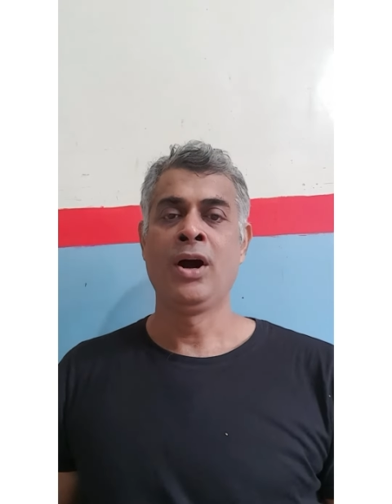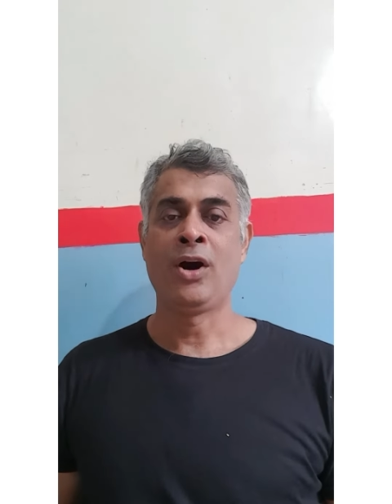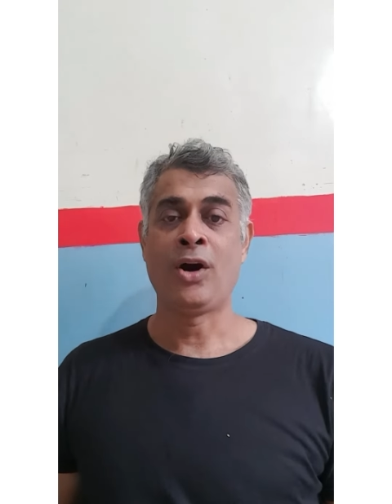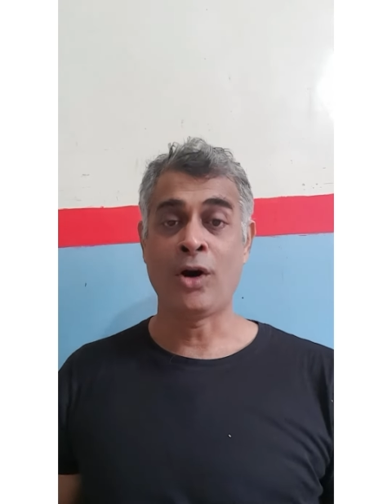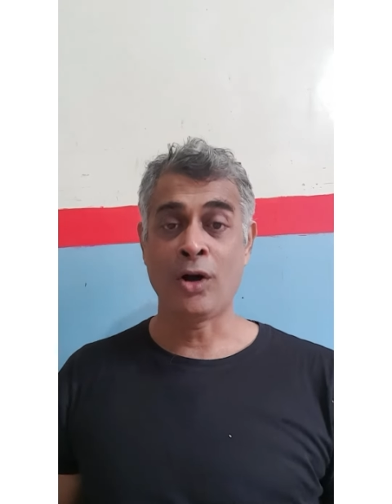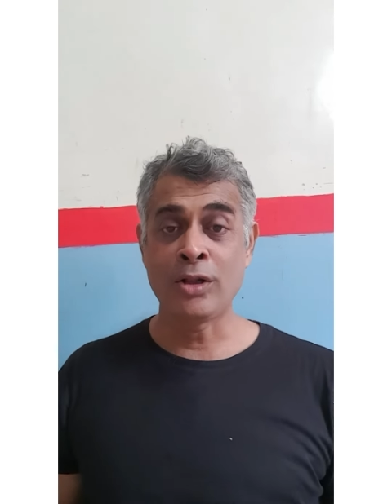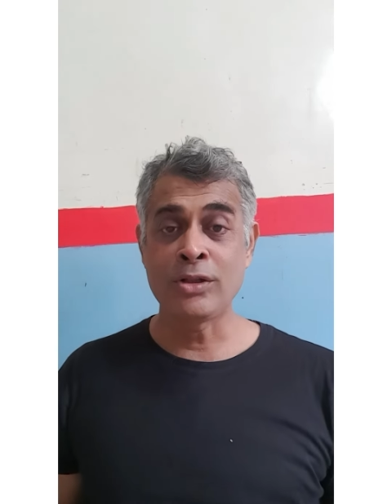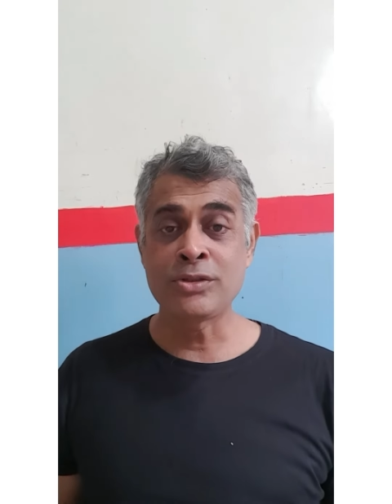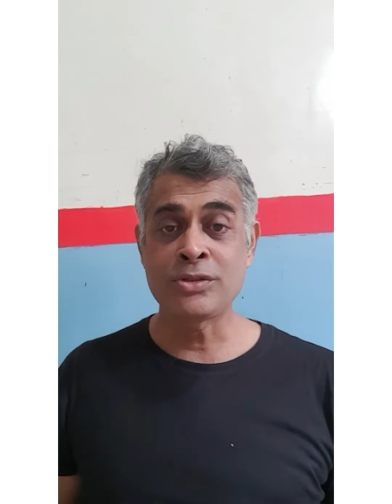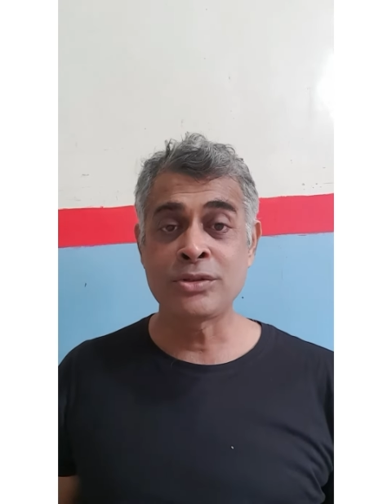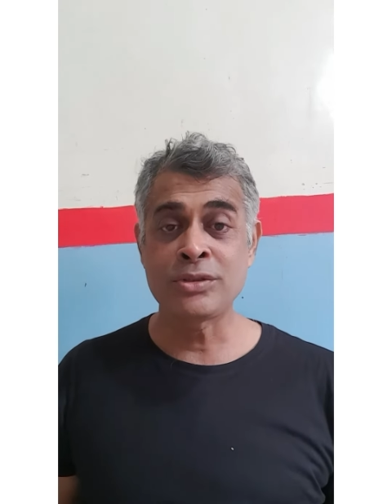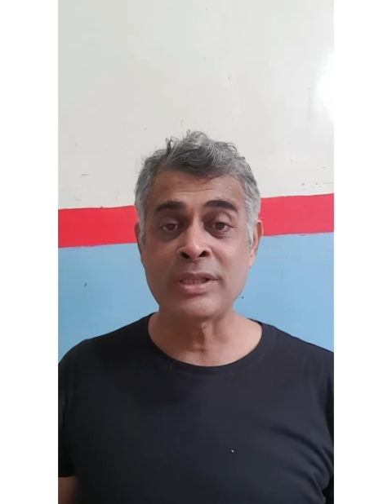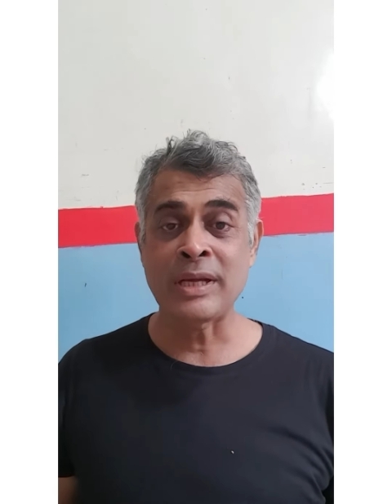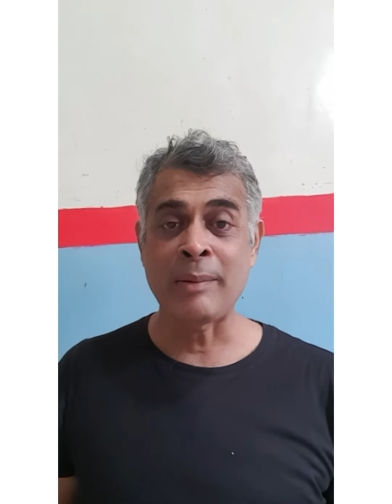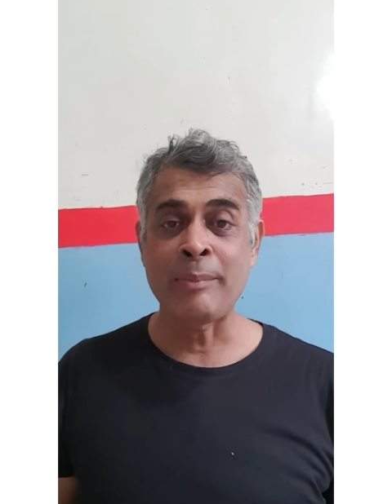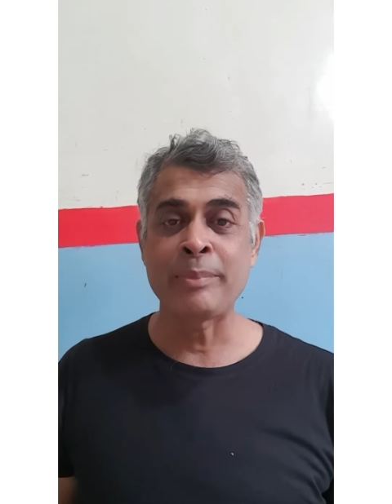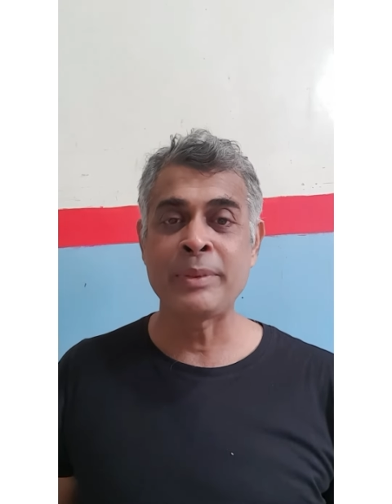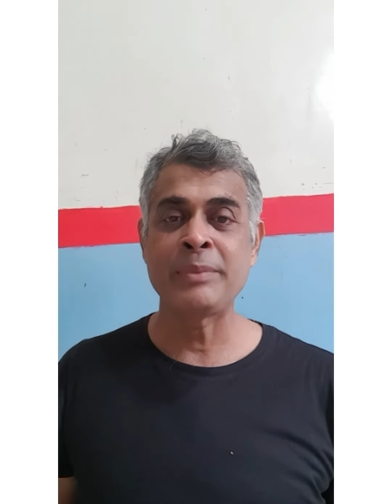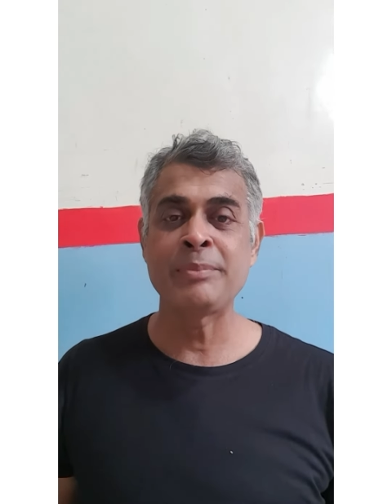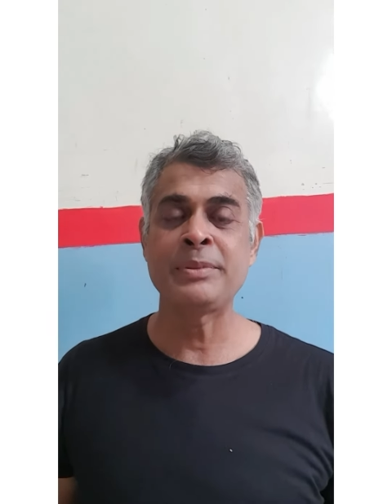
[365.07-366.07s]
Also,
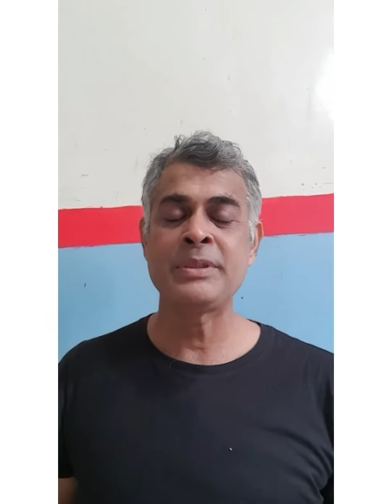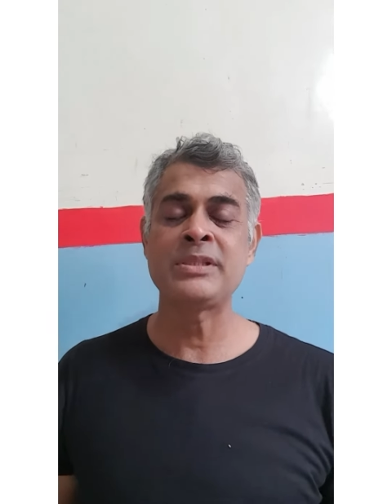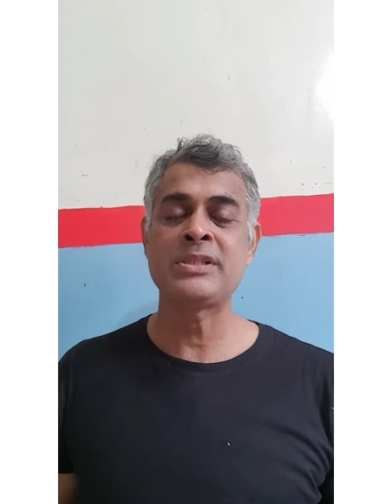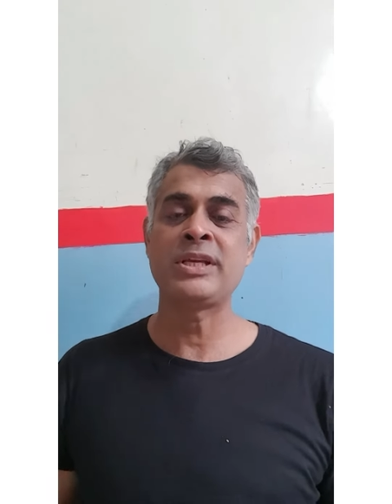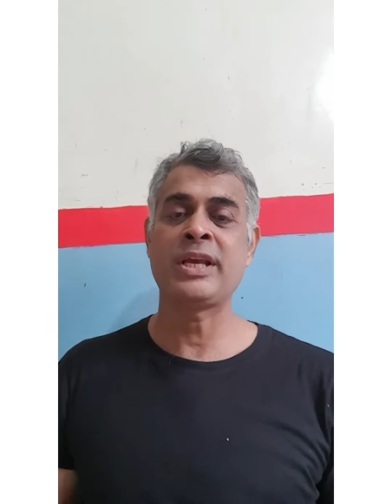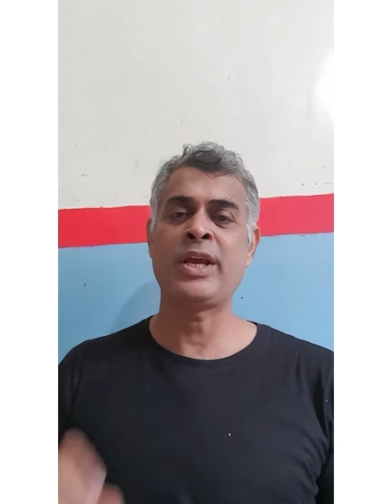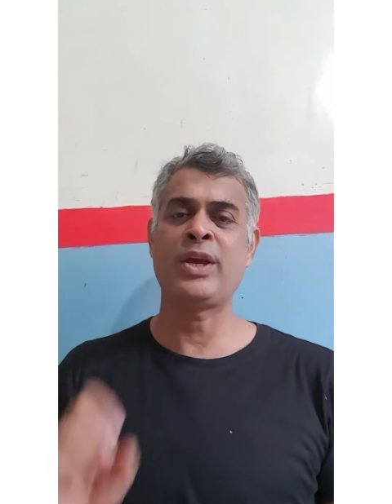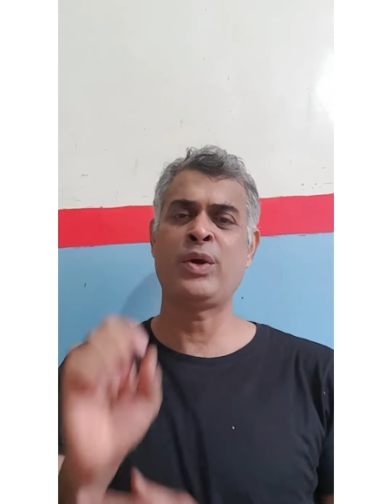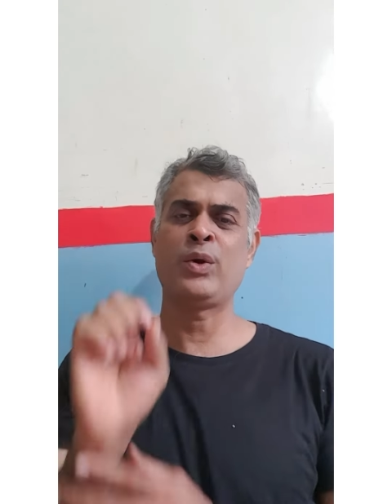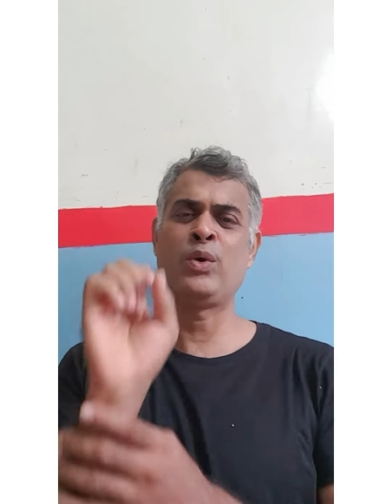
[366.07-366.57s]
some people say,